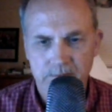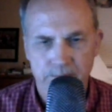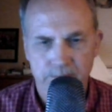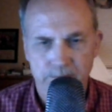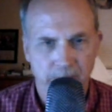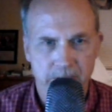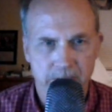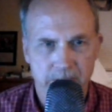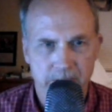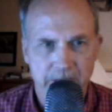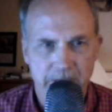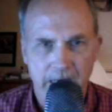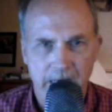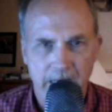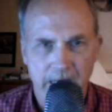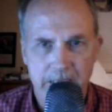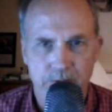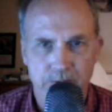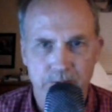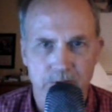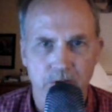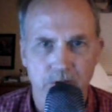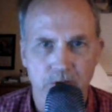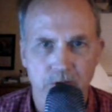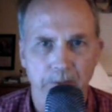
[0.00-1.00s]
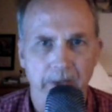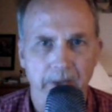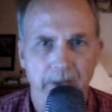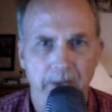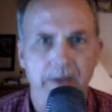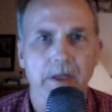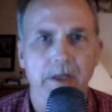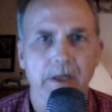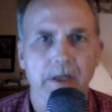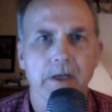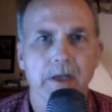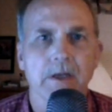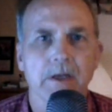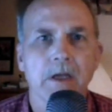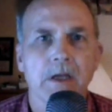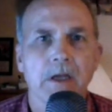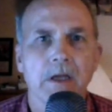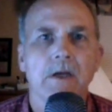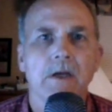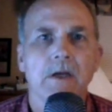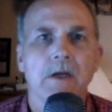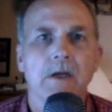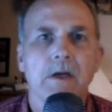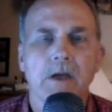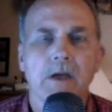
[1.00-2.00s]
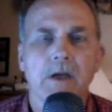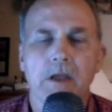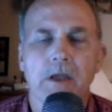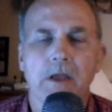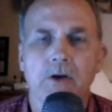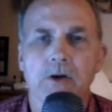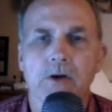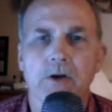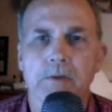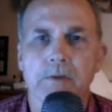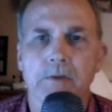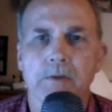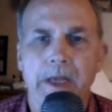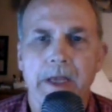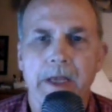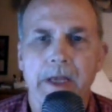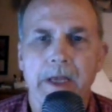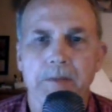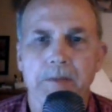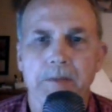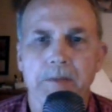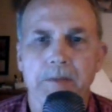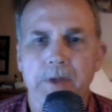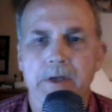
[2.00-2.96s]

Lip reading: but his eyes were so bad that he couldn't make it.